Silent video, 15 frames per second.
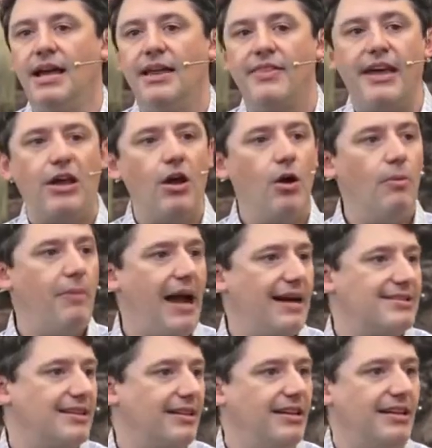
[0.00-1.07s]
They go back
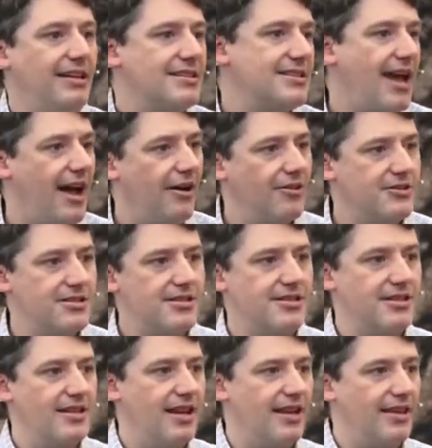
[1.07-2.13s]
to Lydia's house.
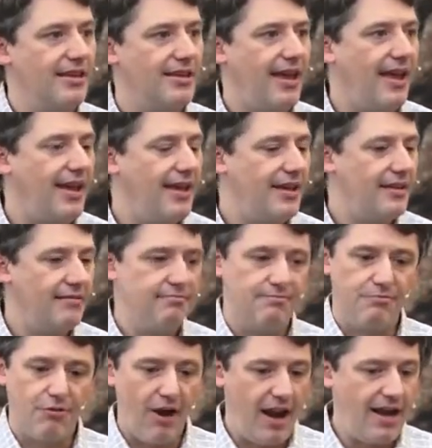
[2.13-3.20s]
They
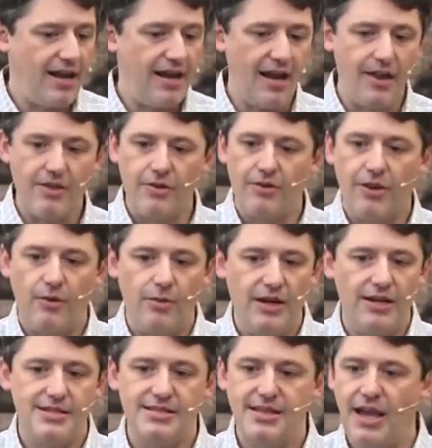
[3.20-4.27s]
pray together. They
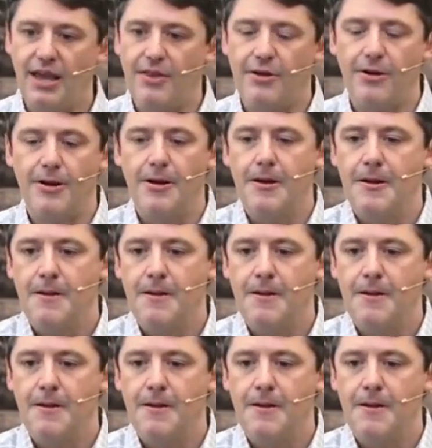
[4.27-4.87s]
witness together.